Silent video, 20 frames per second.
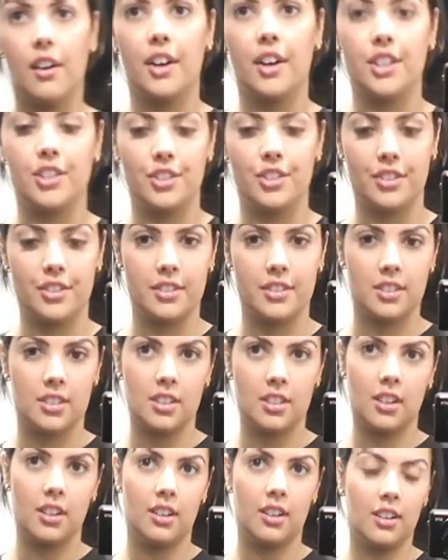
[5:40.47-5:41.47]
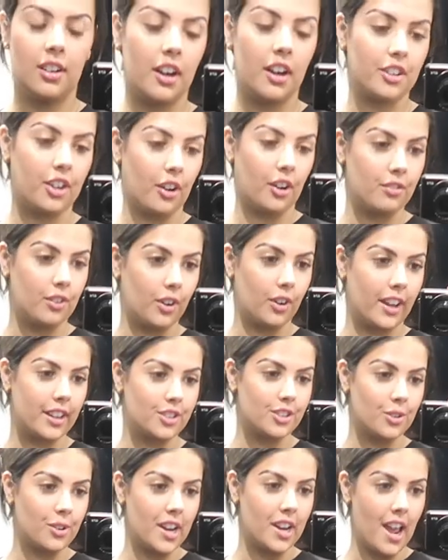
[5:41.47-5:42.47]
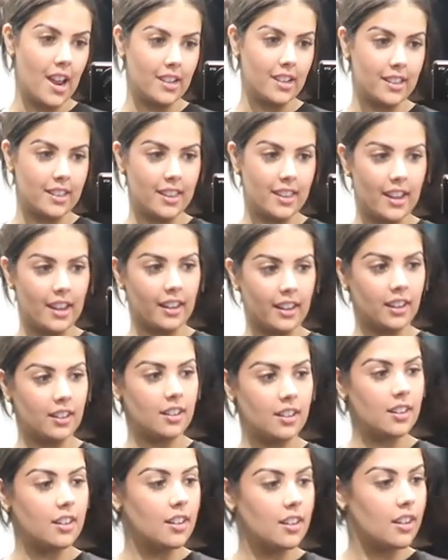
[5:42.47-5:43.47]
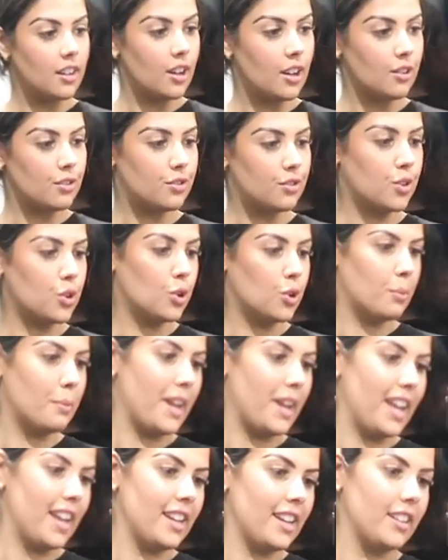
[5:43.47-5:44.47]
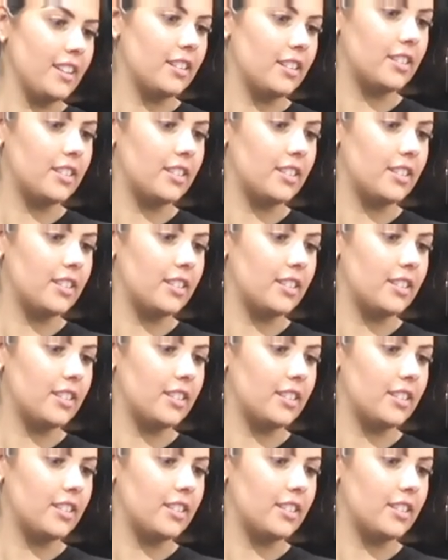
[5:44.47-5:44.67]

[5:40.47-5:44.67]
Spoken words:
I don't feel like it's doing anything for me.